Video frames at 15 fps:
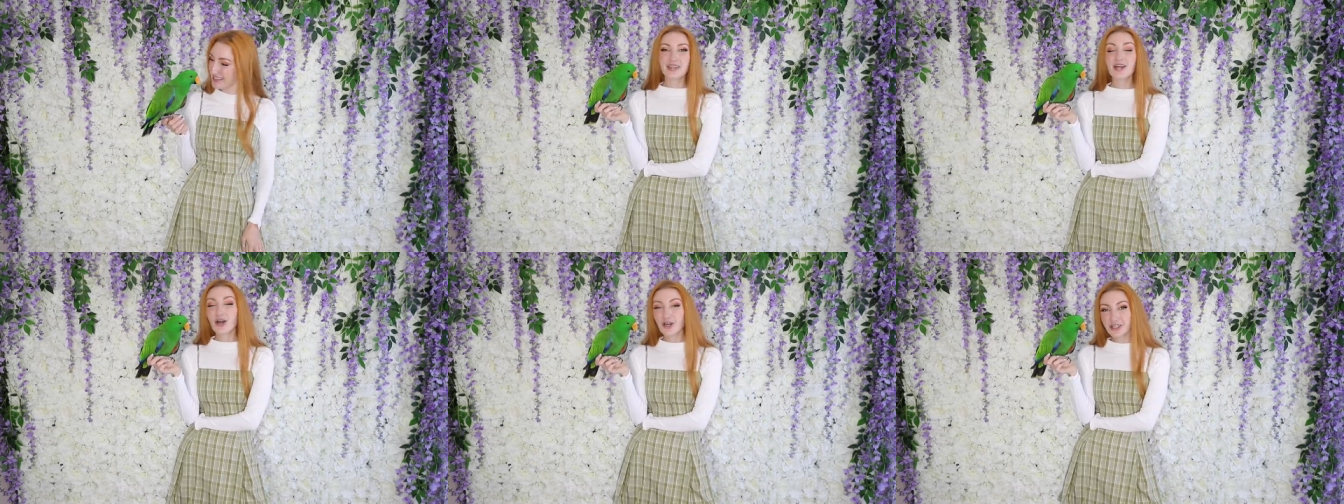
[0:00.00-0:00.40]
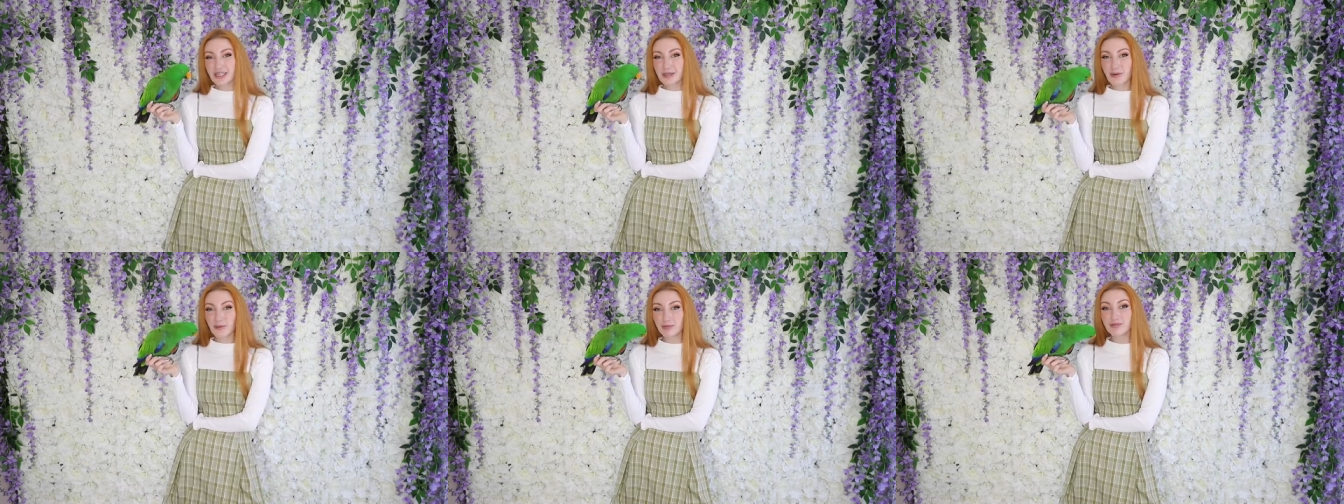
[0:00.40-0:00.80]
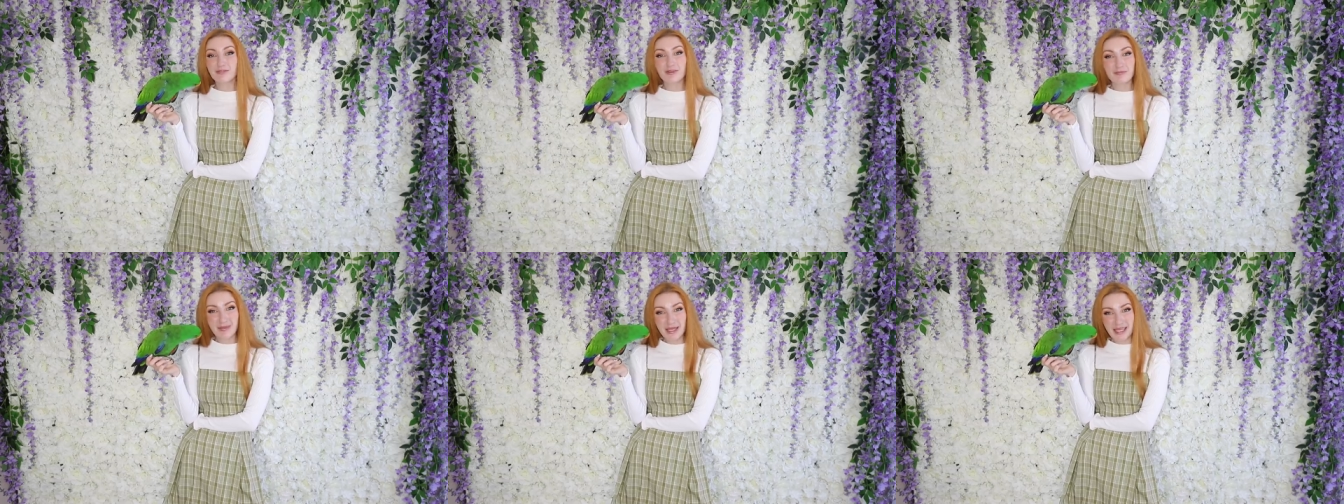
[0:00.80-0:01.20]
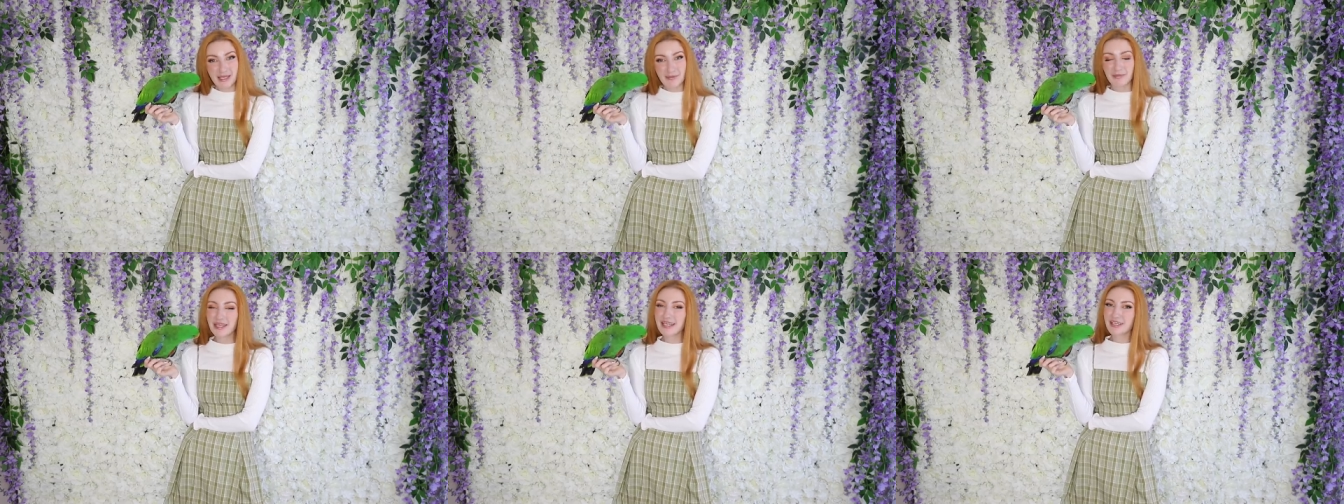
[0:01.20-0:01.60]
The only problem for
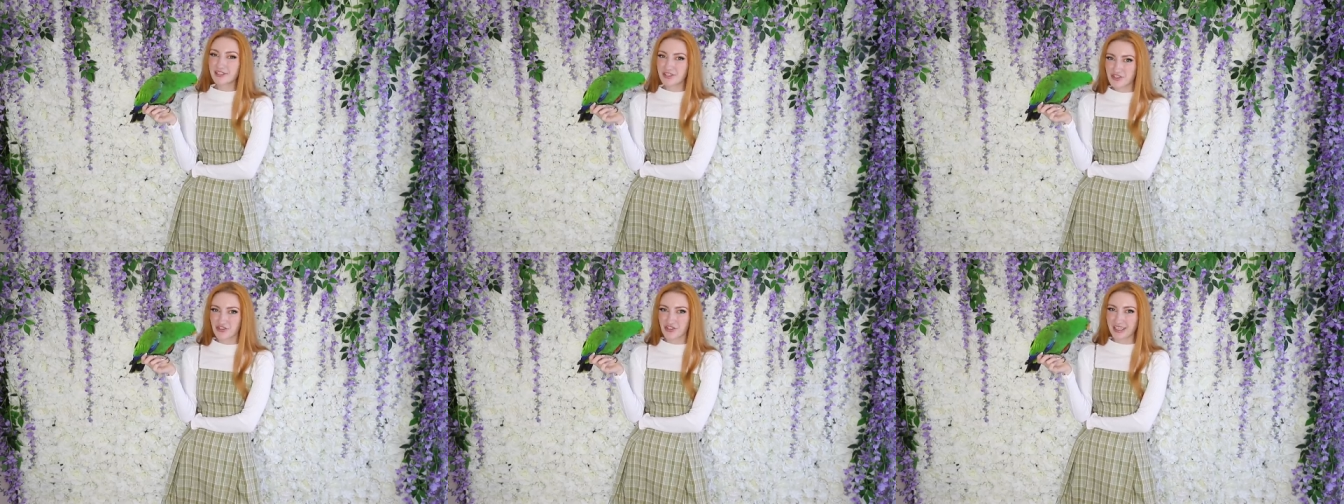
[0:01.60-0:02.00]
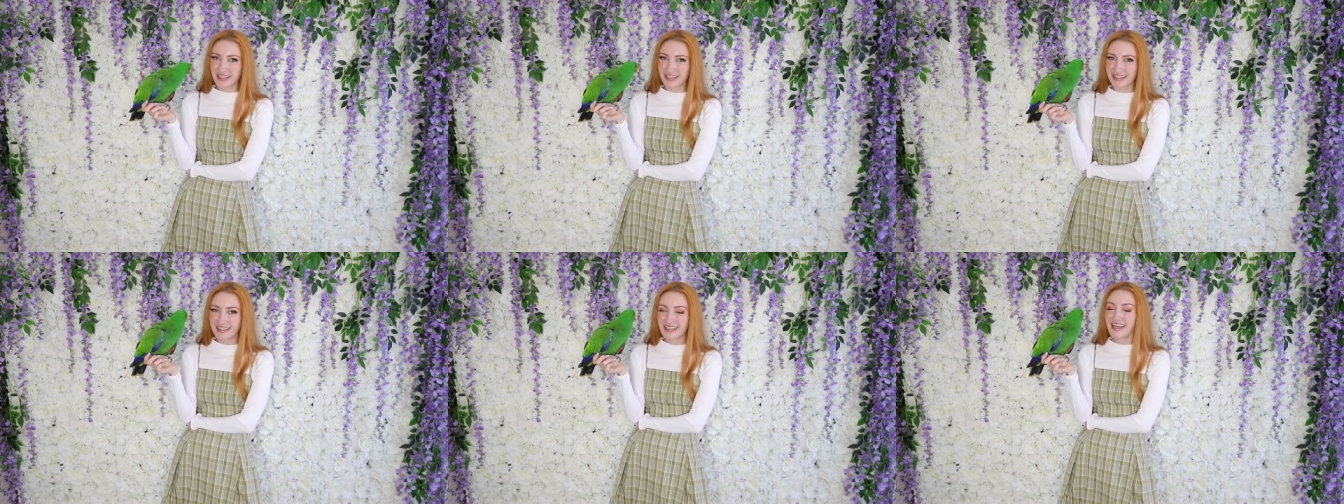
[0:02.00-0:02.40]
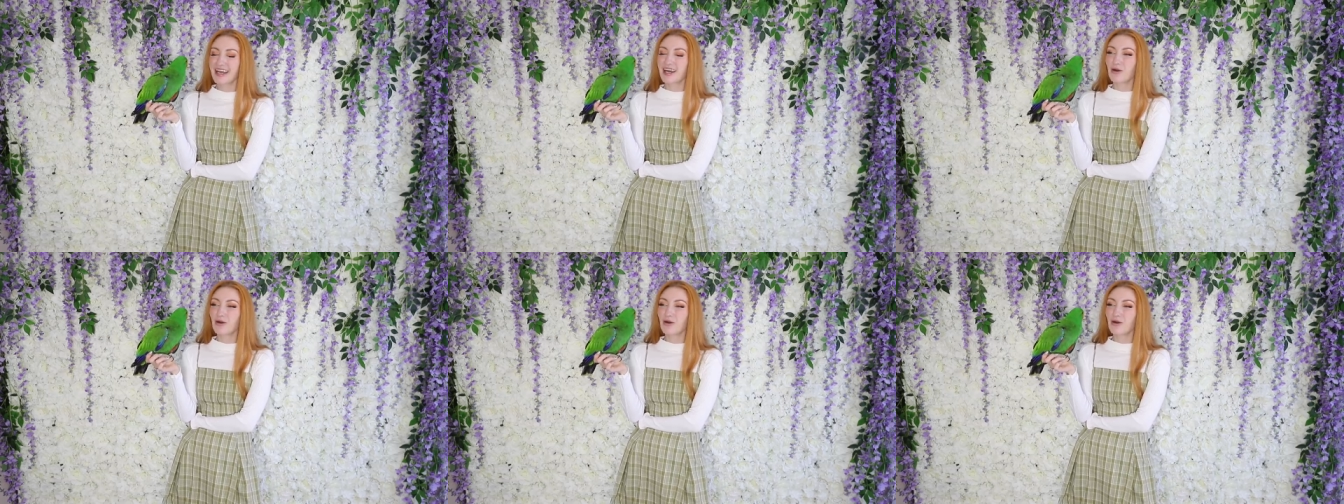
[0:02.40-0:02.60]
me, being an Australian,